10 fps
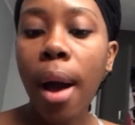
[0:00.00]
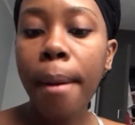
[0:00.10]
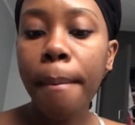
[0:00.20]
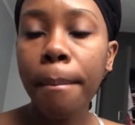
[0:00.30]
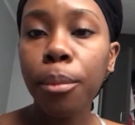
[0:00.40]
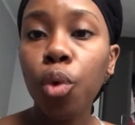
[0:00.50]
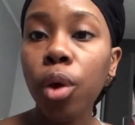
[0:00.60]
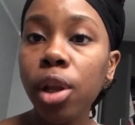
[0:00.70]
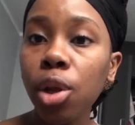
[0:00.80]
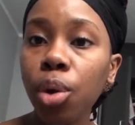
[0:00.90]
i'm
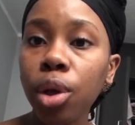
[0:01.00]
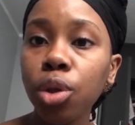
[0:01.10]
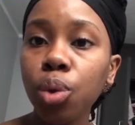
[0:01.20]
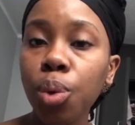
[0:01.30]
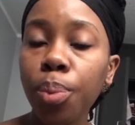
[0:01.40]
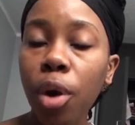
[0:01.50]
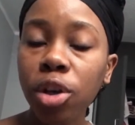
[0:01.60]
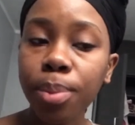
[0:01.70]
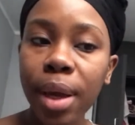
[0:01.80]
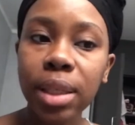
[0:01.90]
quickly going to
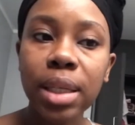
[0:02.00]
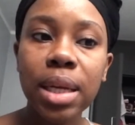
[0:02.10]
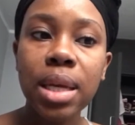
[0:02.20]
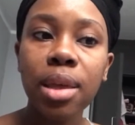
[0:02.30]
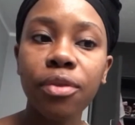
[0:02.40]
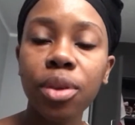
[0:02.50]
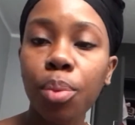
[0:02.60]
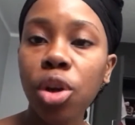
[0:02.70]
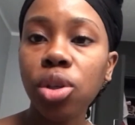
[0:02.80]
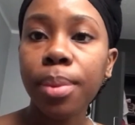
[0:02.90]
brush my teeth after
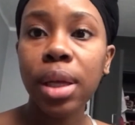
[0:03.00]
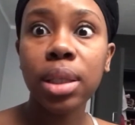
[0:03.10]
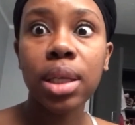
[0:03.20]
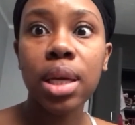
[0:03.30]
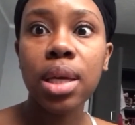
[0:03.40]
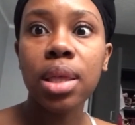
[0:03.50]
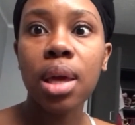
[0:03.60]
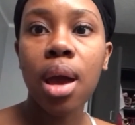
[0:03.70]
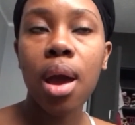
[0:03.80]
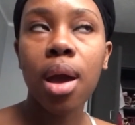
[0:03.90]
brushing my teeth
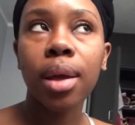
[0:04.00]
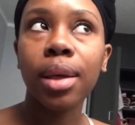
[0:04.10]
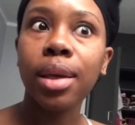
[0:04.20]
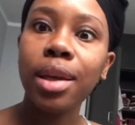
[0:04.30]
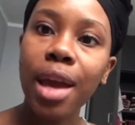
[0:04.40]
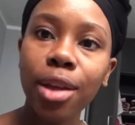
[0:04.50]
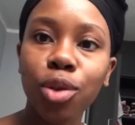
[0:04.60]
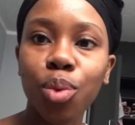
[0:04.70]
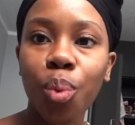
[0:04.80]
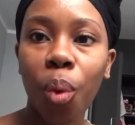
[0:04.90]
get
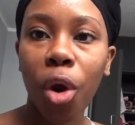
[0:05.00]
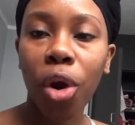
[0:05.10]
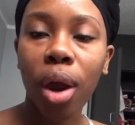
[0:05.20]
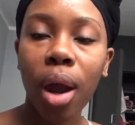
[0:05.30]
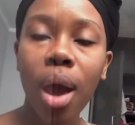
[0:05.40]
to work